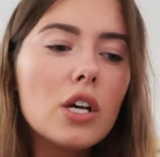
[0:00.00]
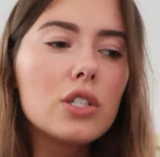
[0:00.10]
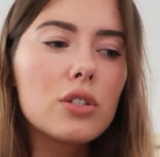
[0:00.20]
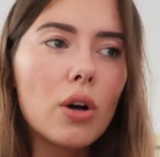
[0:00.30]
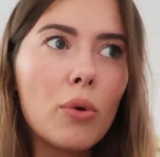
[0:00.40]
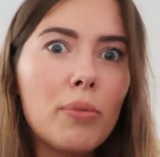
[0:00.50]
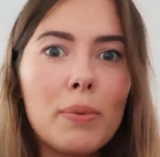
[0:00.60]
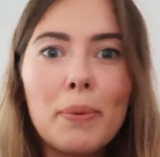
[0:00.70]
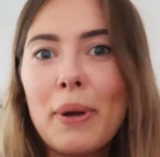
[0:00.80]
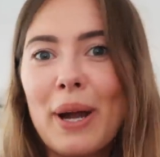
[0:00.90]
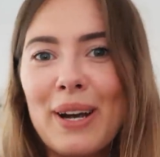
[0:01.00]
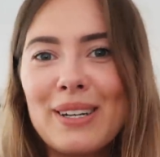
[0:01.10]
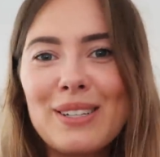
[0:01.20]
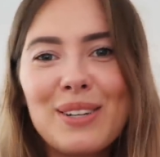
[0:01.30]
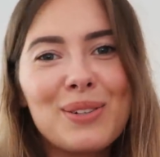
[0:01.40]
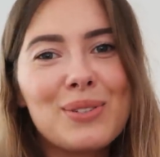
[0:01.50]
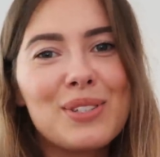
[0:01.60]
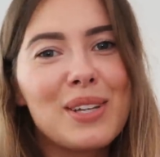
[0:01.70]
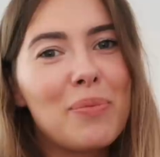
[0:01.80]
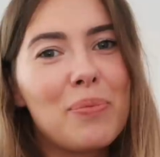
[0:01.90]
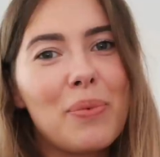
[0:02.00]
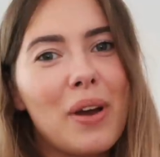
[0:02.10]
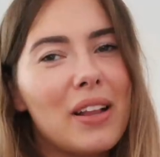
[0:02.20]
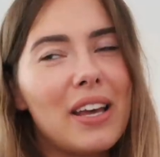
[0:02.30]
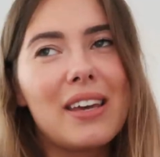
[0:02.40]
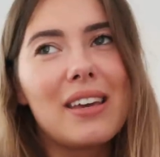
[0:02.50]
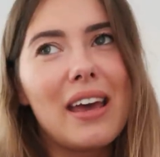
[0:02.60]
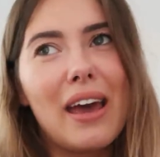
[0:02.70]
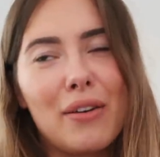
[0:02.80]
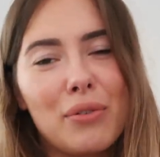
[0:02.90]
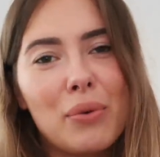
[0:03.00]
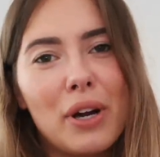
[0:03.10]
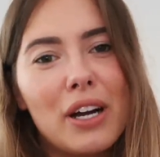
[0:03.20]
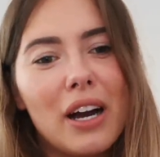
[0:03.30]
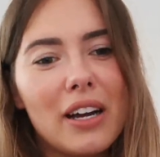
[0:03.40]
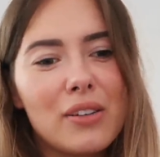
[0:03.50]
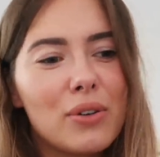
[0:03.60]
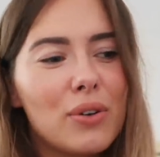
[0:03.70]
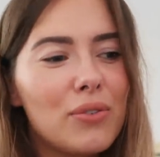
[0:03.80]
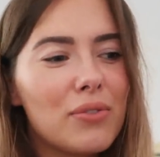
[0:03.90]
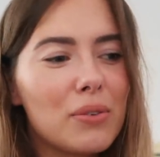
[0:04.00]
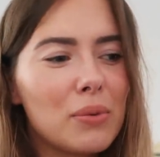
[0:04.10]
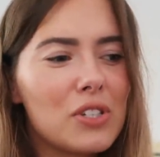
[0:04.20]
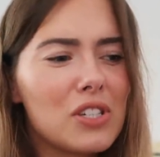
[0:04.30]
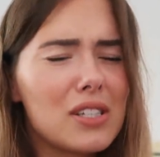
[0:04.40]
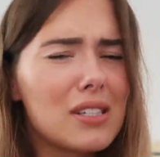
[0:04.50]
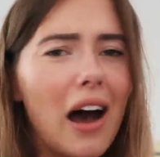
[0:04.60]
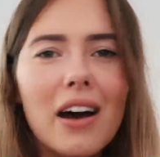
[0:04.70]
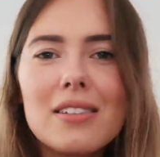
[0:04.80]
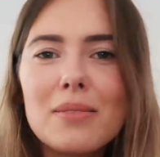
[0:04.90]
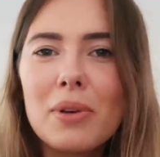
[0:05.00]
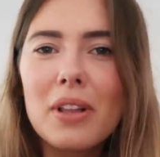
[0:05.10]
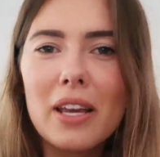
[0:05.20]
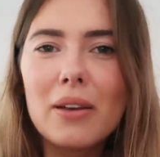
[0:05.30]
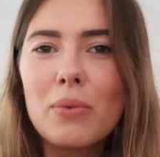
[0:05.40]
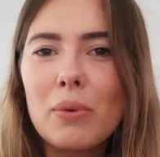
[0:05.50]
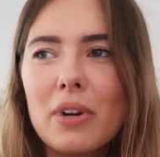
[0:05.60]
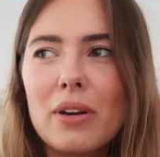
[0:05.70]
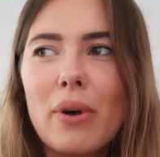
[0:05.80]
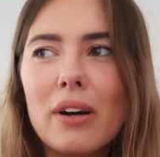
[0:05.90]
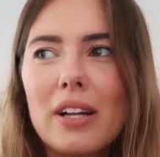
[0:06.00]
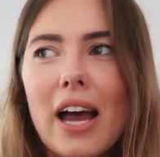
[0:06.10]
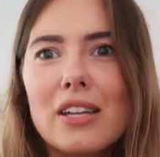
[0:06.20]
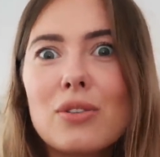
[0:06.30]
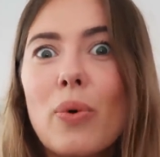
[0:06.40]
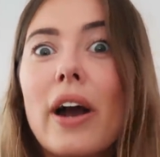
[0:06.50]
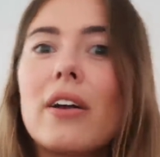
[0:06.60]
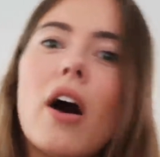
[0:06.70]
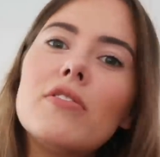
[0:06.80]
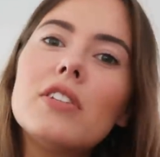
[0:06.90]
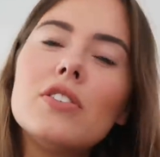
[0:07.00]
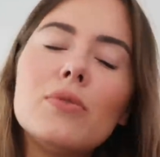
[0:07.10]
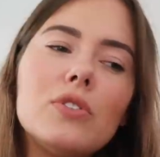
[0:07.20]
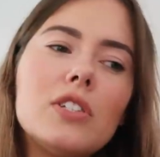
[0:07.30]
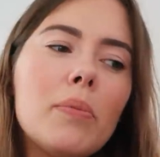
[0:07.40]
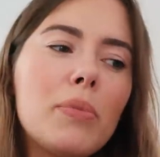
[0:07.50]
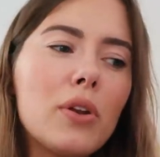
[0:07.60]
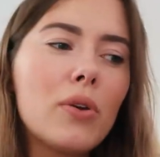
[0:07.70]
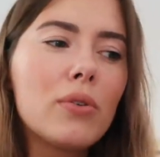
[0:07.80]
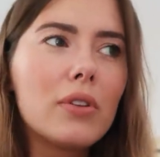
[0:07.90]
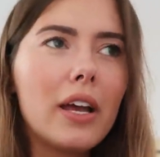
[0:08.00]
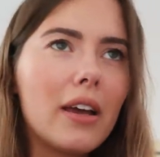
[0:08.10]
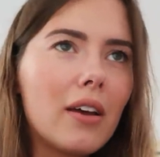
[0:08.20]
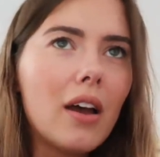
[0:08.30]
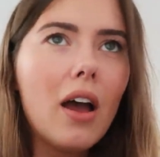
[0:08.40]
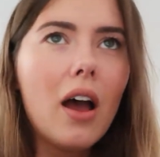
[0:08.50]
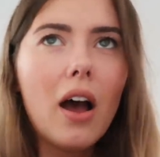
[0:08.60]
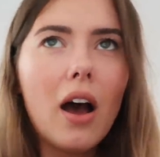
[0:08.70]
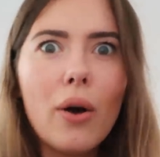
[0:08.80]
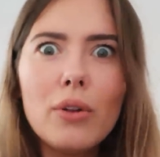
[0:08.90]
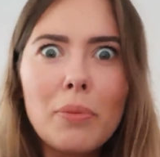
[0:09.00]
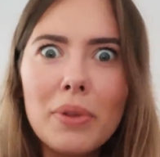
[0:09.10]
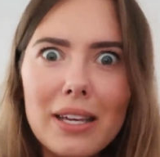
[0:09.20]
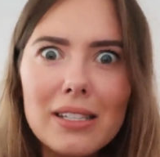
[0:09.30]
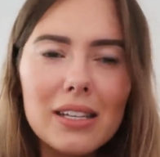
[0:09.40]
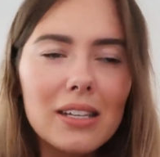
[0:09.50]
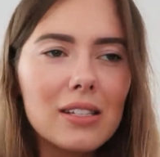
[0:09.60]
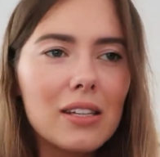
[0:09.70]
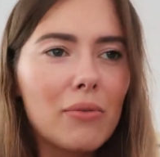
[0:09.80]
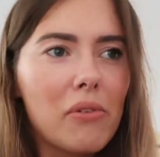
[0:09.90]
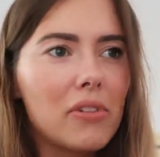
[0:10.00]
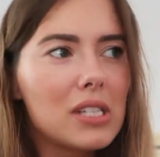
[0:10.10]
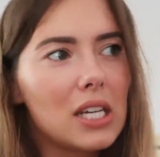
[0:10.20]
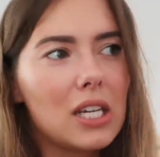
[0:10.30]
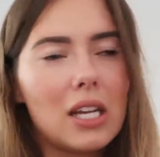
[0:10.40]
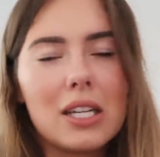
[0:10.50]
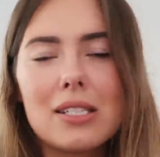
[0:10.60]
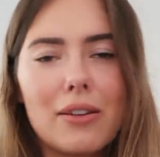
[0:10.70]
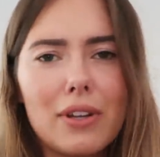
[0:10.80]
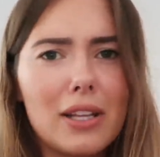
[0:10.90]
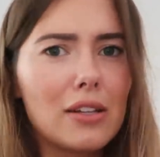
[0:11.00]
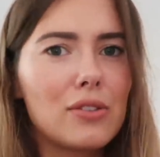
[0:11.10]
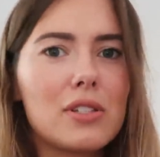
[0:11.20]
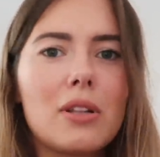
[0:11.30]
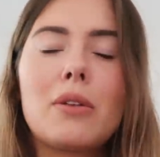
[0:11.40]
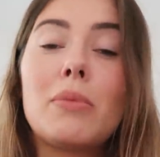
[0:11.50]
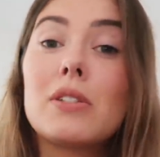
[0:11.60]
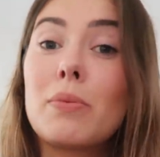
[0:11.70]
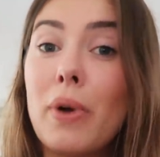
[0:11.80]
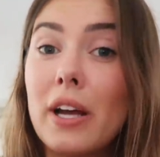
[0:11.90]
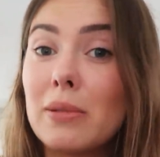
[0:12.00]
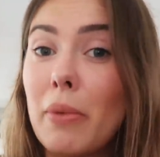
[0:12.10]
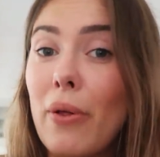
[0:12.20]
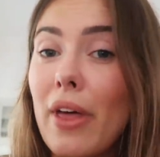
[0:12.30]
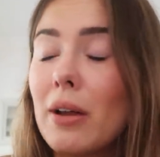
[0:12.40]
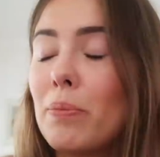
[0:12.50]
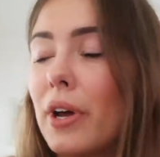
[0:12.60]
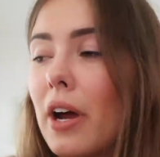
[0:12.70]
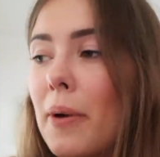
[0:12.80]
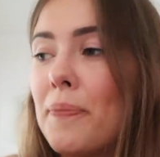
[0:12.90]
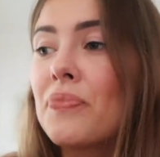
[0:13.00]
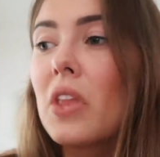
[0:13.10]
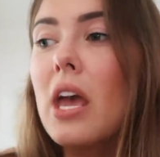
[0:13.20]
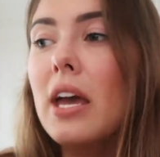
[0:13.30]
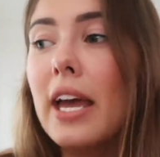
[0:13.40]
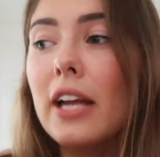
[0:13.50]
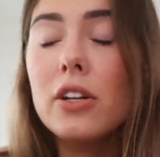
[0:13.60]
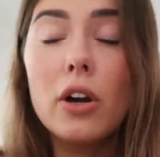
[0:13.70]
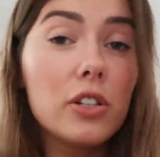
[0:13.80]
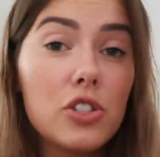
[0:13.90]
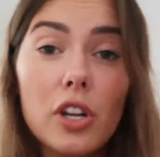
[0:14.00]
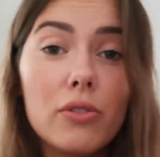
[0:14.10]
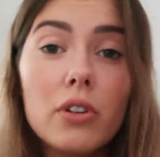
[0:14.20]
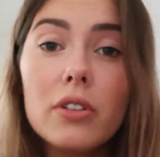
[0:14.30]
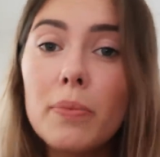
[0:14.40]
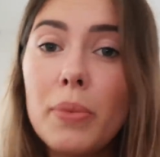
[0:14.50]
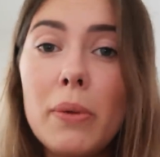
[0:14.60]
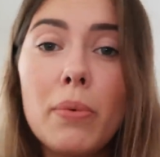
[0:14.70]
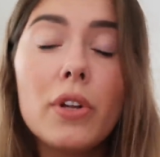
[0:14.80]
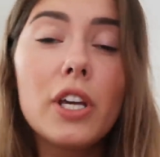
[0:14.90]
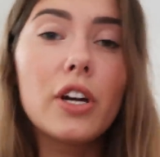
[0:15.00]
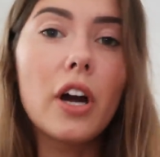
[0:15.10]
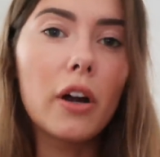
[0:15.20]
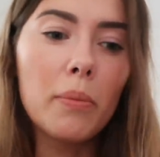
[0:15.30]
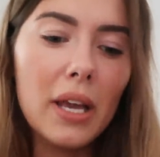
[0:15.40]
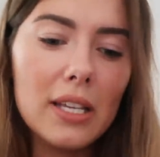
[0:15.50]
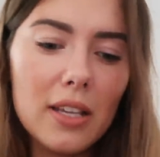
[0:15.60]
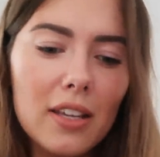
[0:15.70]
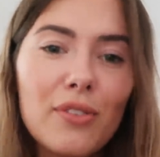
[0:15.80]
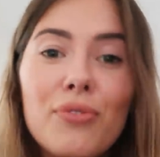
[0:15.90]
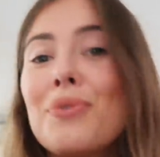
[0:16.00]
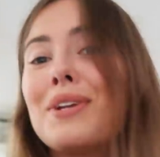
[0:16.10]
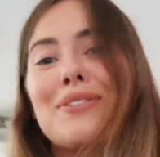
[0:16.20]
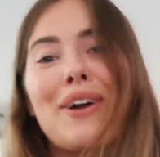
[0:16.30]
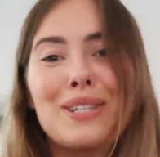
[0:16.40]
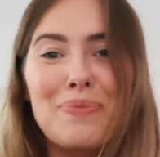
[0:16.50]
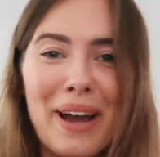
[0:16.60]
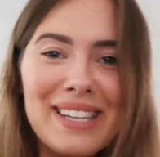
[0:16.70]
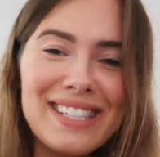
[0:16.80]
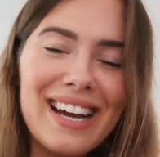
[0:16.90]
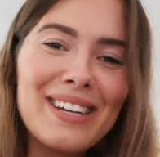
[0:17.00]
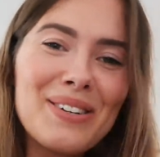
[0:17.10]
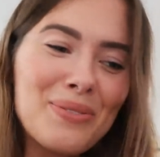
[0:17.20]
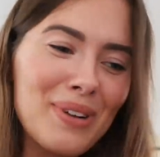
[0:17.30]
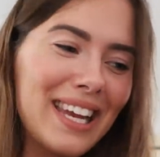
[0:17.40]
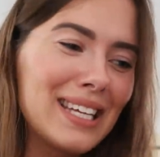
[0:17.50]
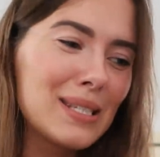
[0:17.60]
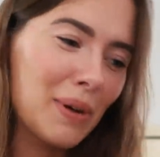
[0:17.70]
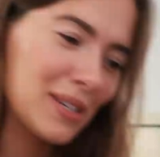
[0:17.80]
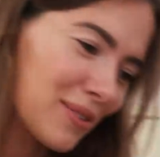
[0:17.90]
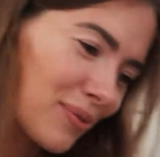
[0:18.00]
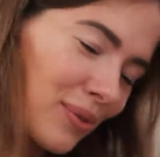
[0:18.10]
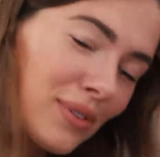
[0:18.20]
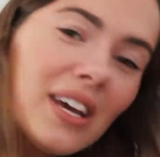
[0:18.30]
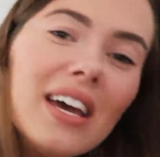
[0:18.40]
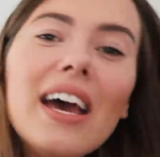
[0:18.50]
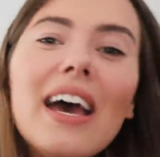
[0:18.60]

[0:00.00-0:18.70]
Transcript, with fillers: So be prepared, you know, to tip like everywhere. I don't know if it was just us, but like we were quite asked quite often to tip, you know, in like holy places that we visited and stuff like that. So I was a little bit surprised about that. But um, yeah, in, in general, the people here are amazing. The food is very spicy. I don't really eat spicy food.